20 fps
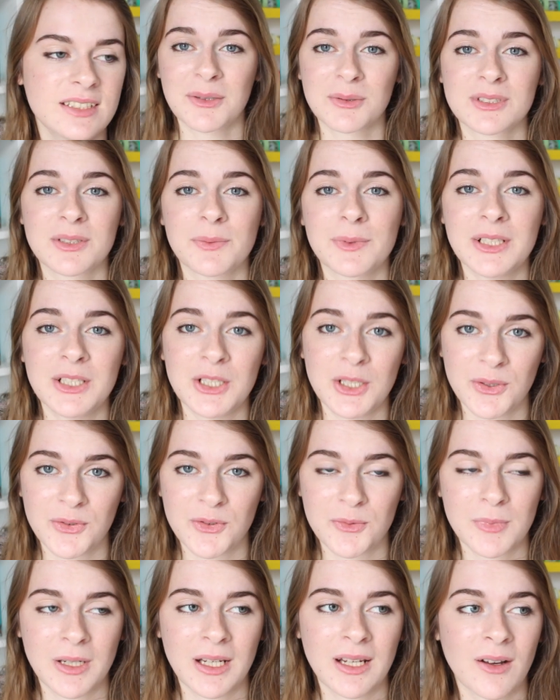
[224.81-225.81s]
It was something new
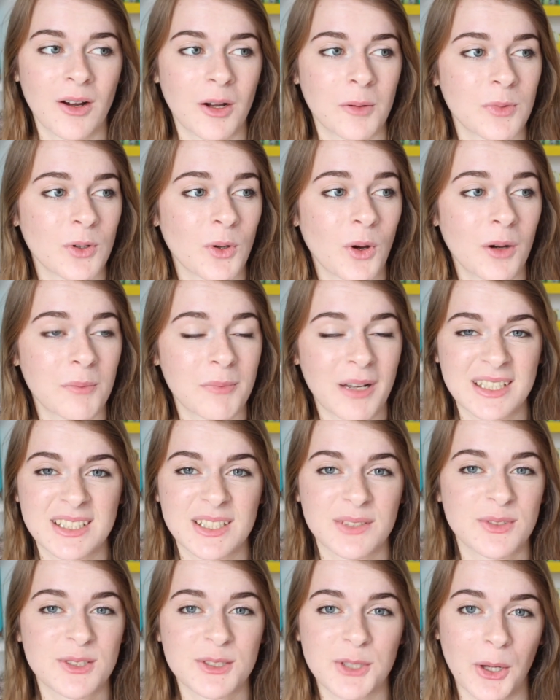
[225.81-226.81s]
for me. I'm not a
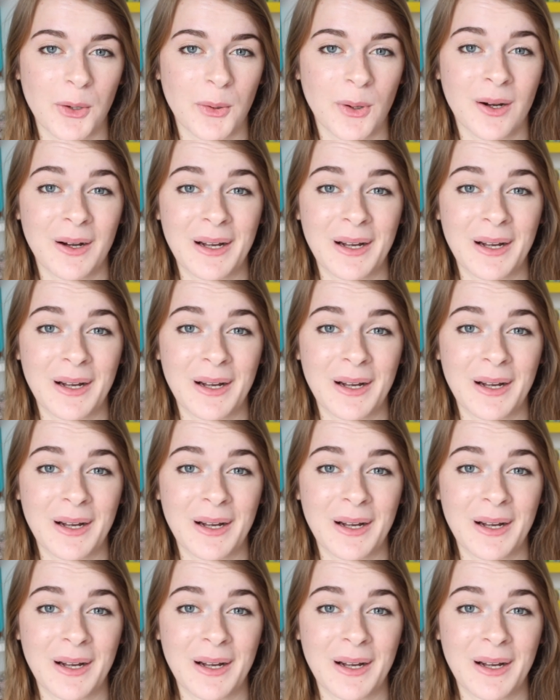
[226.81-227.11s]
massive sewer.